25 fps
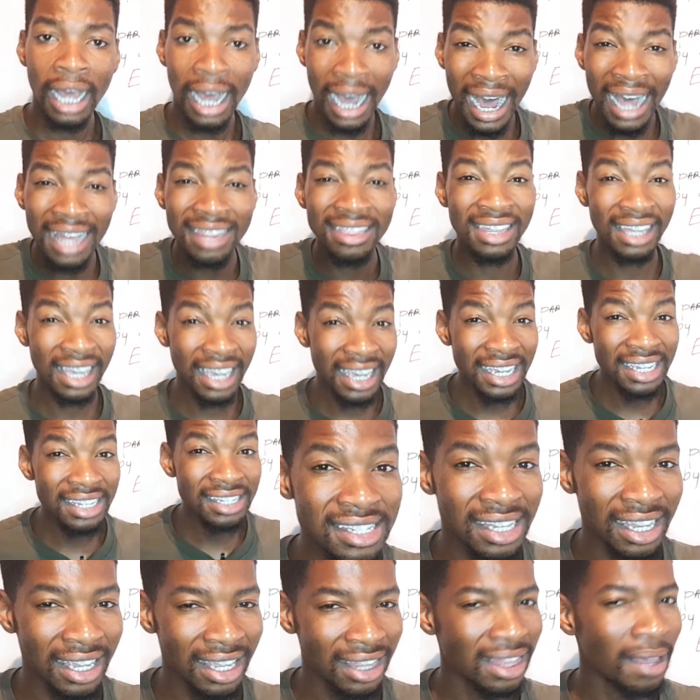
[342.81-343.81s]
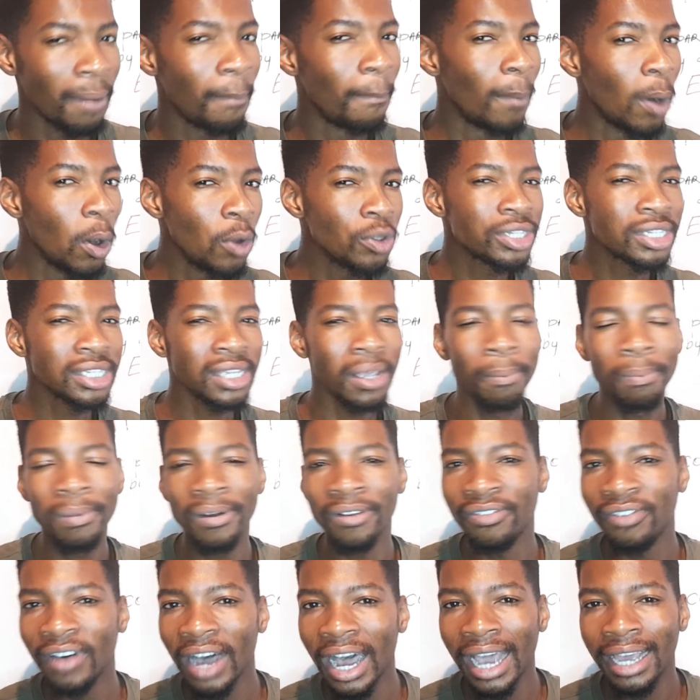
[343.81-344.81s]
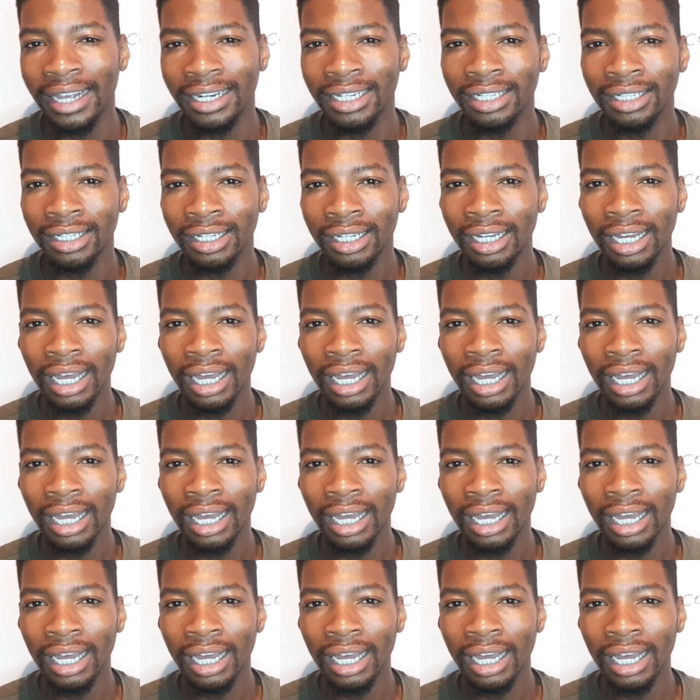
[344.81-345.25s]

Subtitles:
Are these the most simplified?